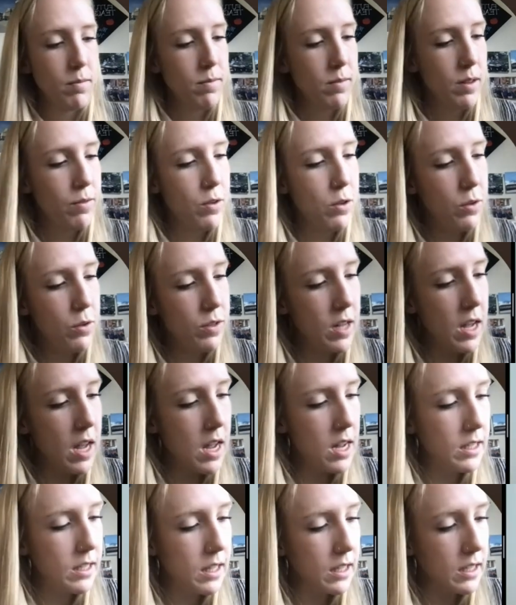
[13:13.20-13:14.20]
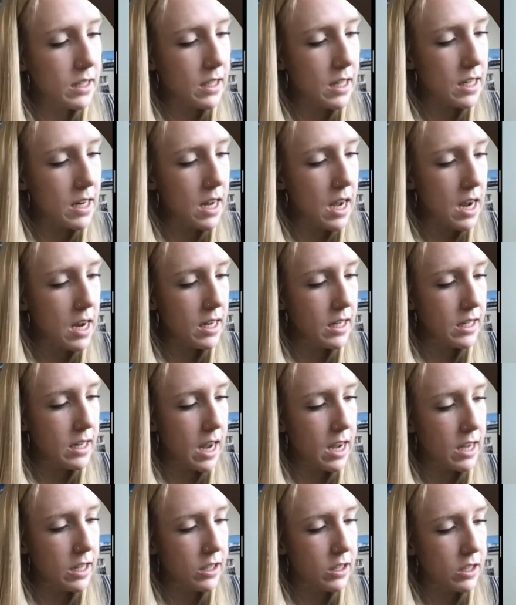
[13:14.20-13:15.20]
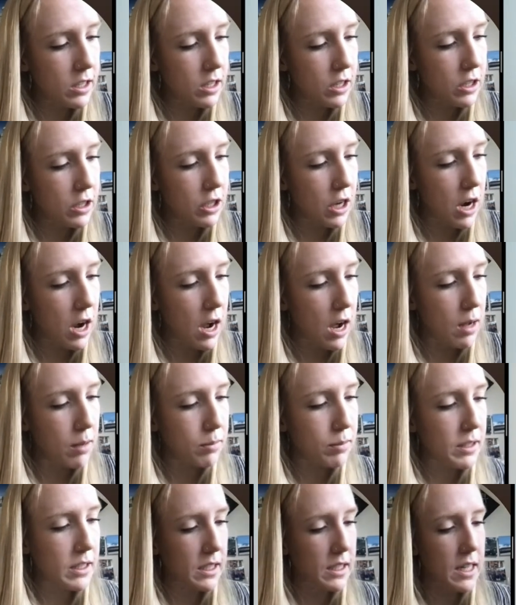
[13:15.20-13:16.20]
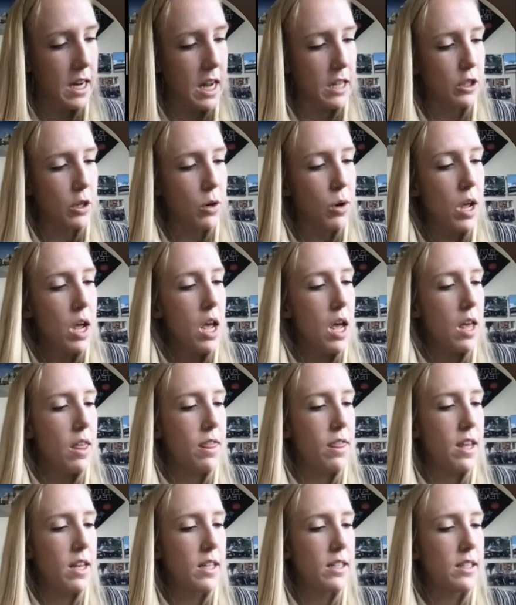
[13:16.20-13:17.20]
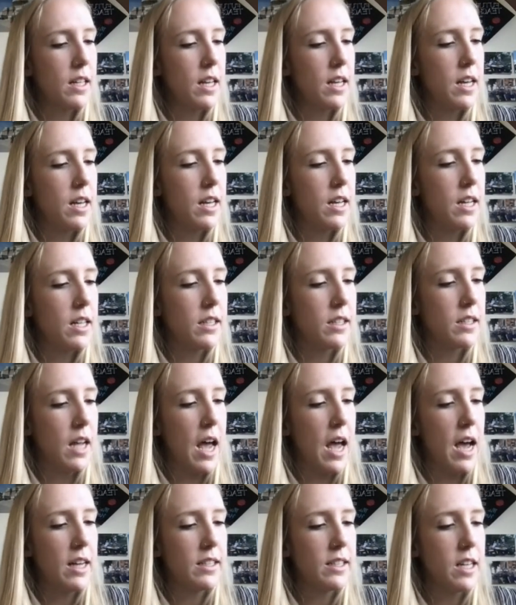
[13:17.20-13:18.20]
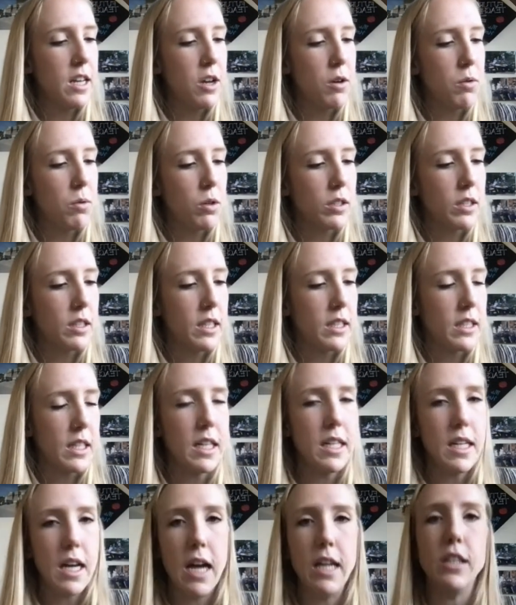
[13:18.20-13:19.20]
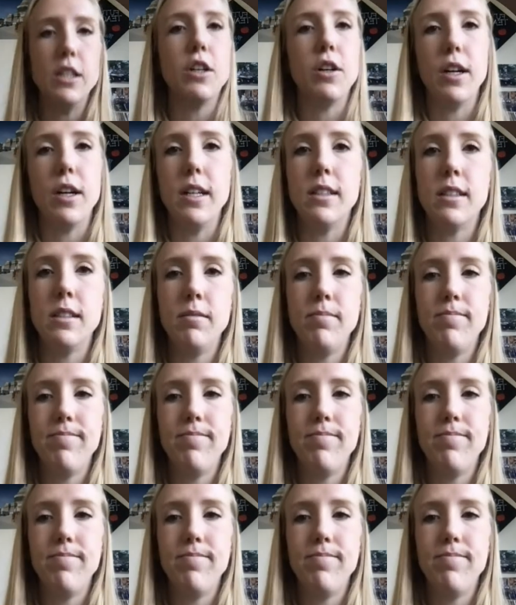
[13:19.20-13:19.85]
If you said 69, nice job, 69. So this is x equals 69 degrees.